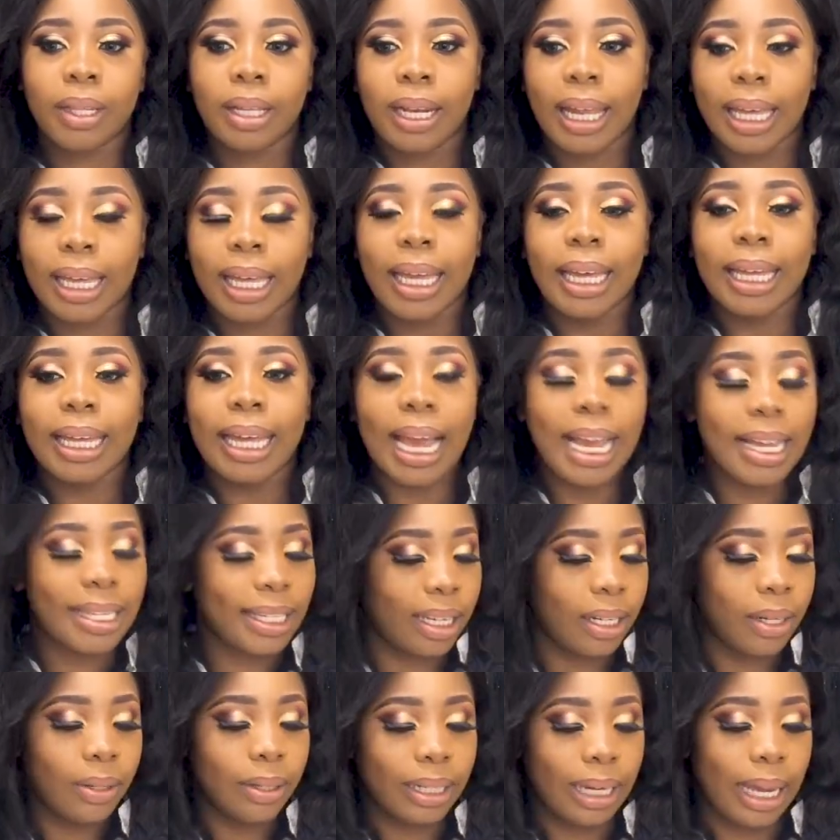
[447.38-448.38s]
Like, guys
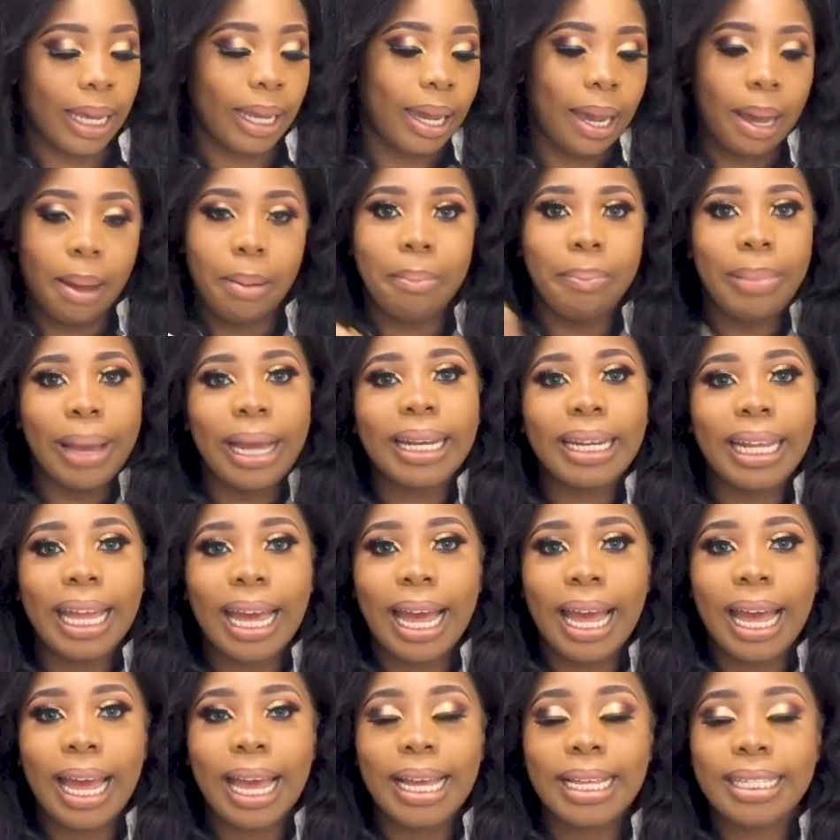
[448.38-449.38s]
that look like bad
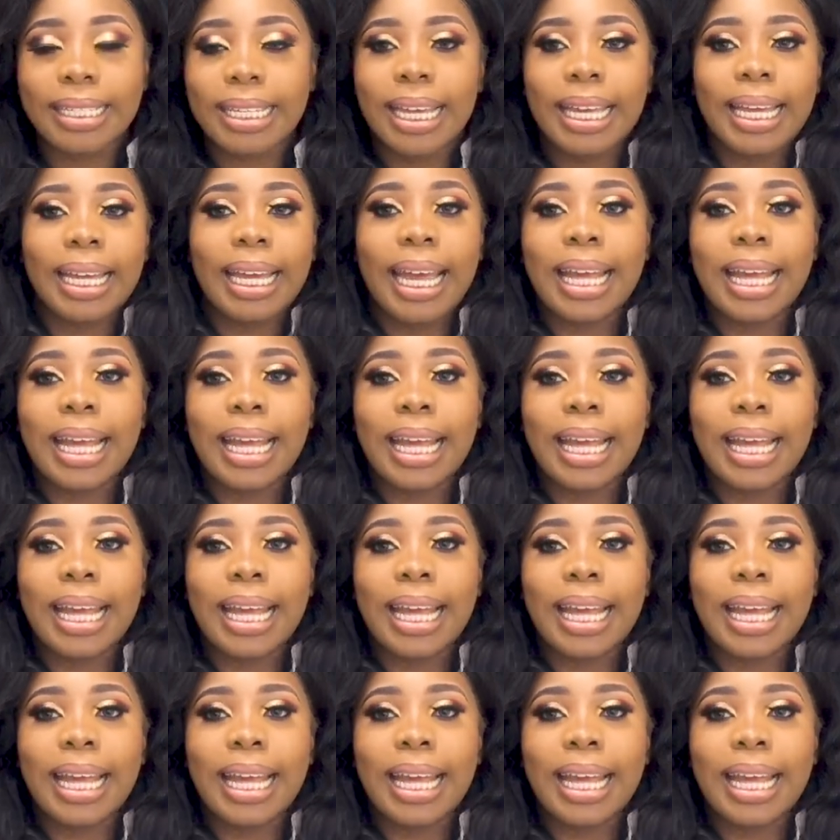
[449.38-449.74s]
guys.